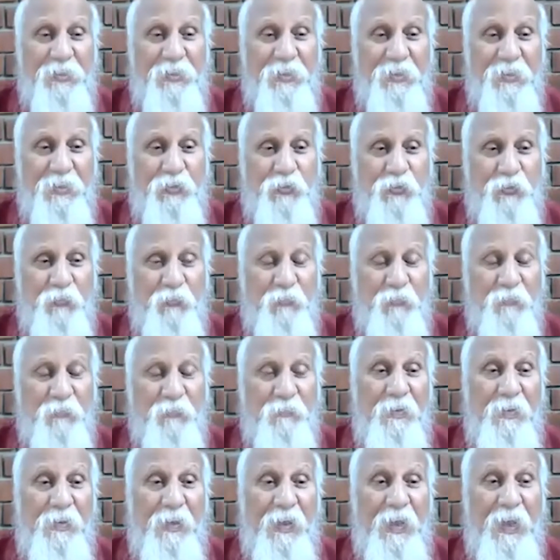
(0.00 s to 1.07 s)
thing is to
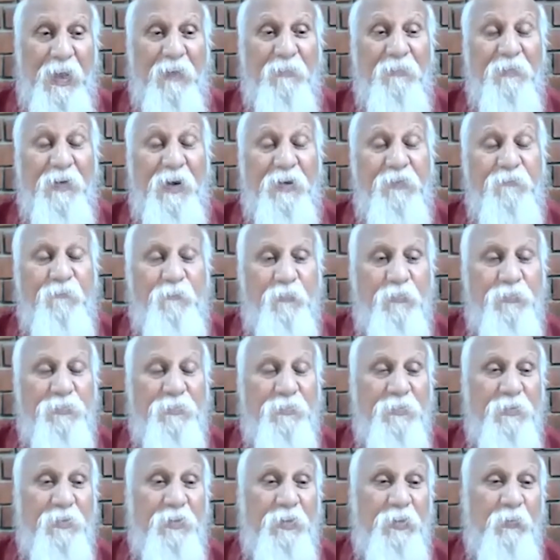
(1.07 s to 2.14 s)
have right
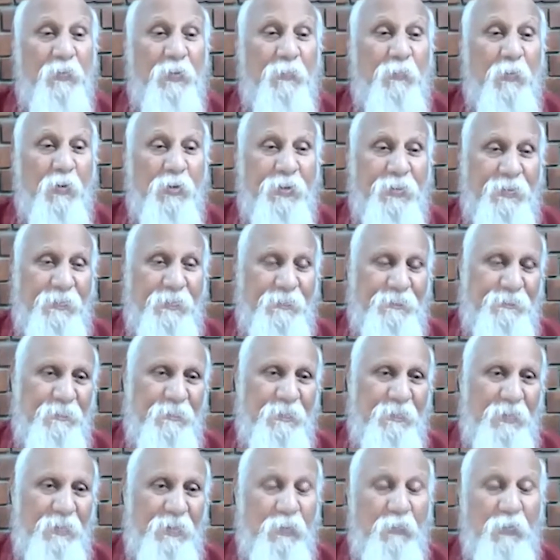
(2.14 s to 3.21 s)
food in your body,
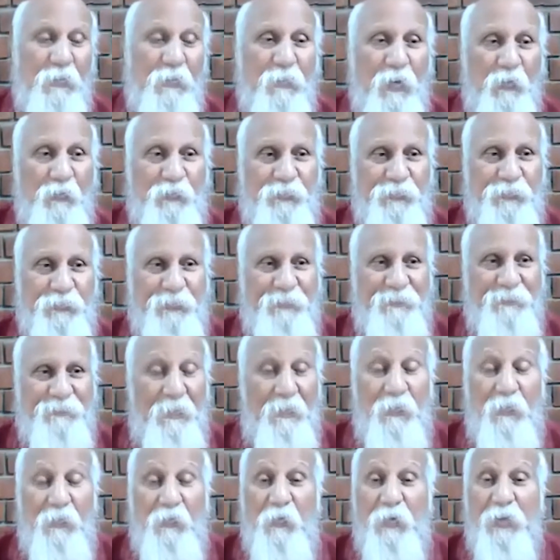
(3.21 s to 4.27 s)
in your mouth.
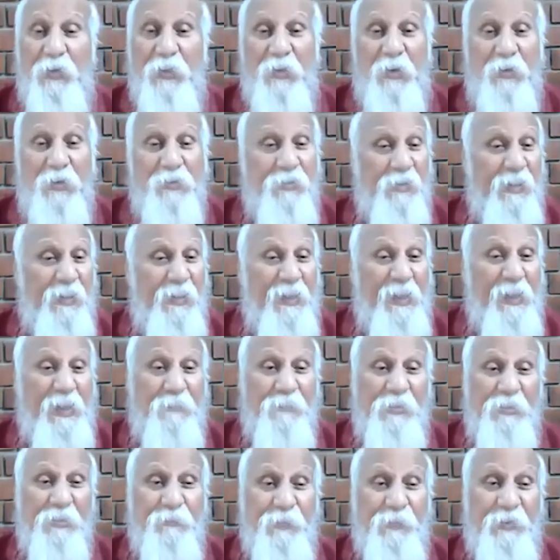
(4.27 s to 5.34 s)
You cannot kill
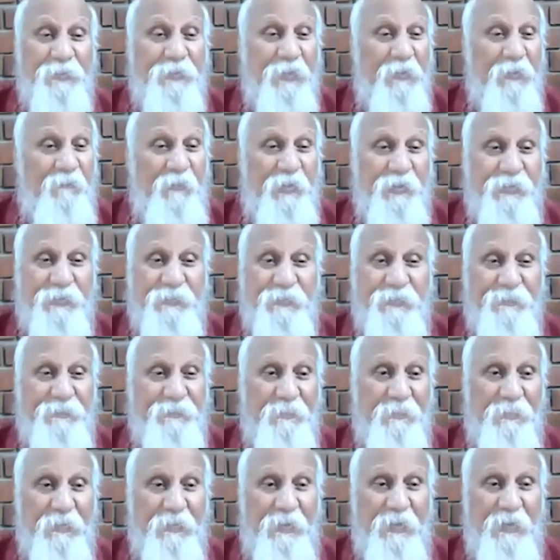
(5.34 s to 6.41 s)
animals, birds and fish
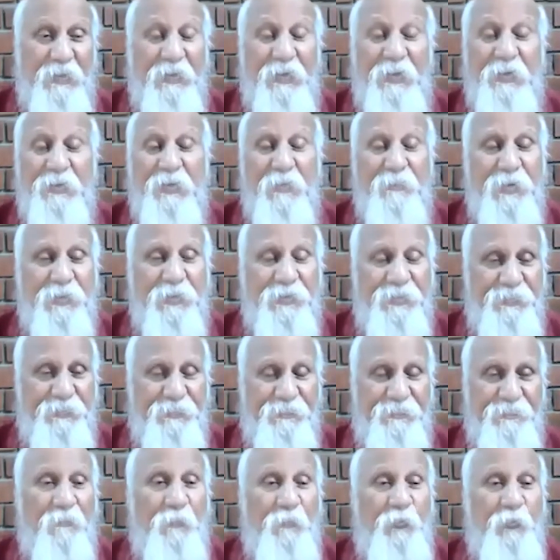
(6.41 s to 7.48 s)
and eat the
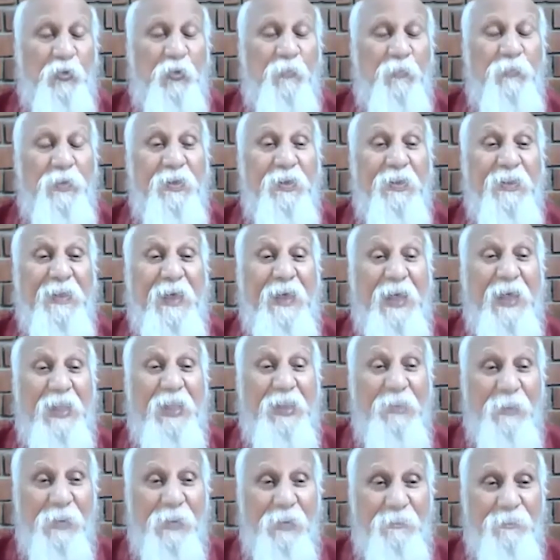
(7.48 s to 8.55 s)
meat without being an
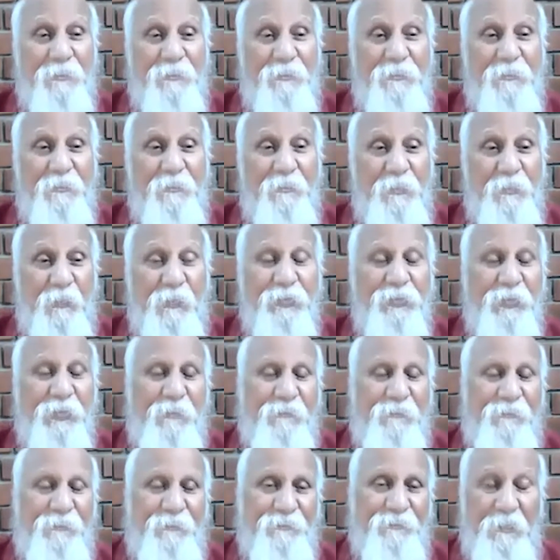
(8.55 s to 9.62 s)
animal
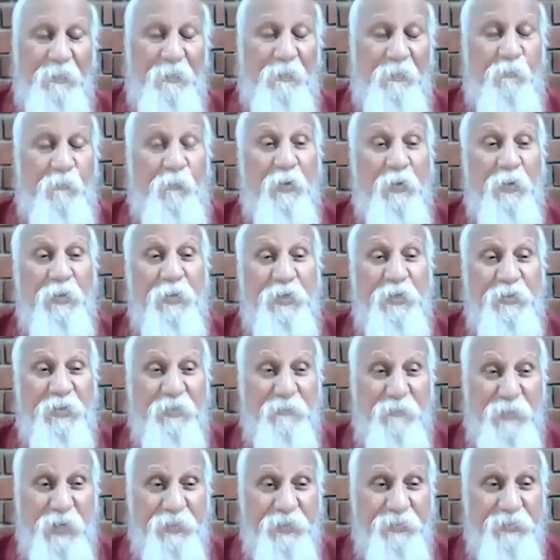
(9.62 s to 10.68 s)
yourself. If you are
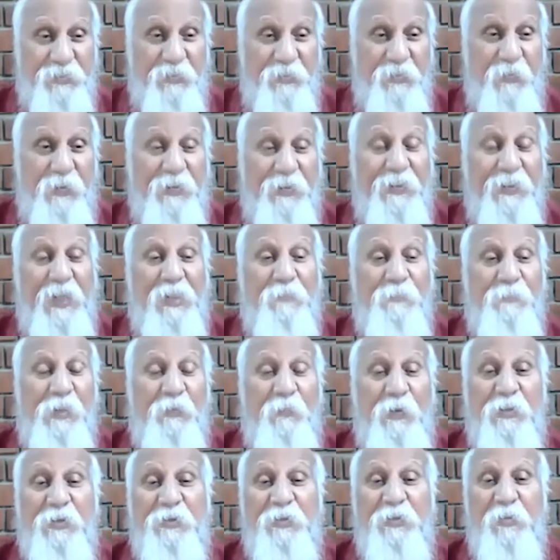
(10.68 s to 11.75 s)
eating meat, you are an animal,
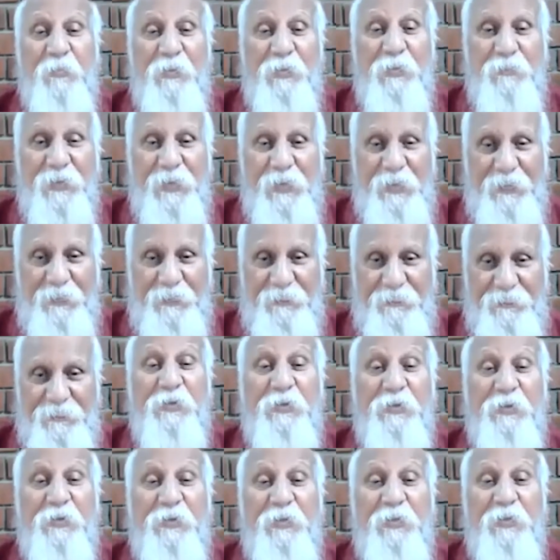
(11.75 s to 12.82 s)
you are not a human being.
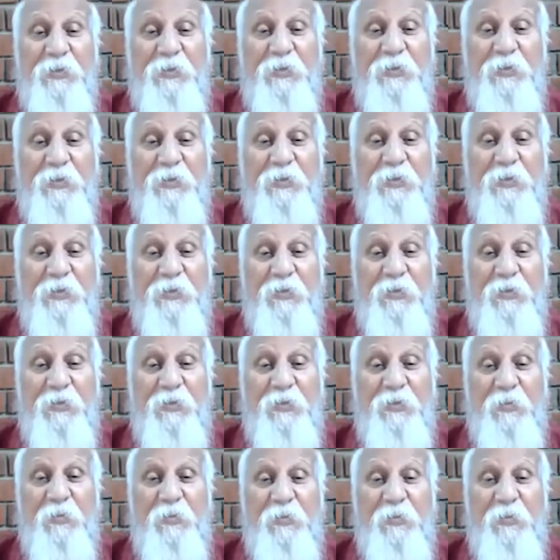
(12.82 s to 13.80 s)
I don't consider you as a